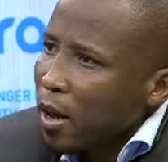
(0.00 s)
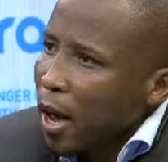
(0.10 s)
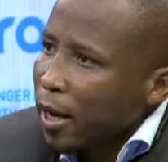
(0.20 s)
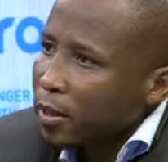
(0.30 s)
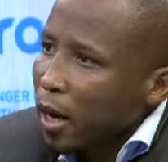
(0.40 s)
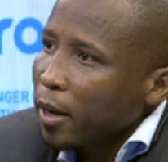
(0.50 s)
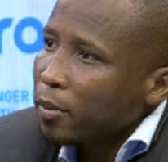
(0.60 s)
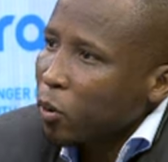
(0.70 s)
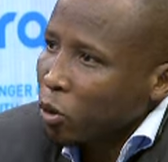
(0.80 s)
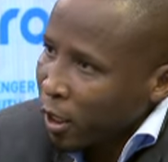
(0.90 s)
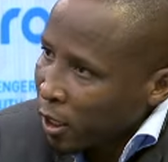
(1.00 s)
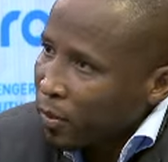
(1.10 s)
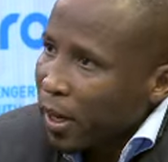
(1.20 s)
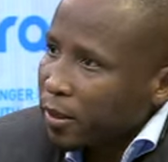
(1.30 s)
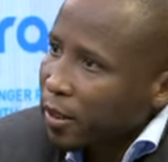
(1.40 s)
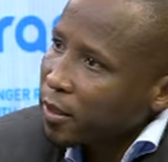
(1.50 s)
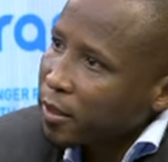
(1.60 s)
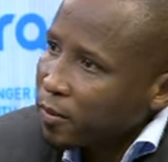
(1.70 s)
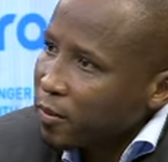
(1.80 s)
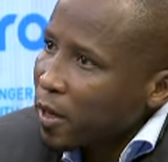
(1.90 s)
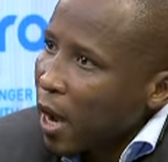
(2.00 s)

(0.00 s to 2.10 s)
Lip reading: and I protect my executives.